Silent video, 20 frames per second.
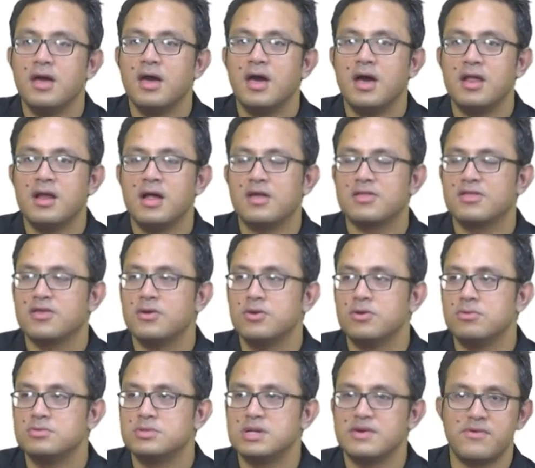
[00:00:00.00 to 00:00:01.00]
and asks you
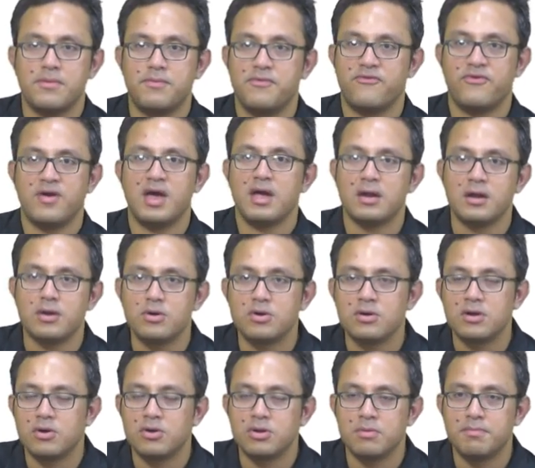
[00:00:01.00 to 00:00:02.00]
to drive up a van on,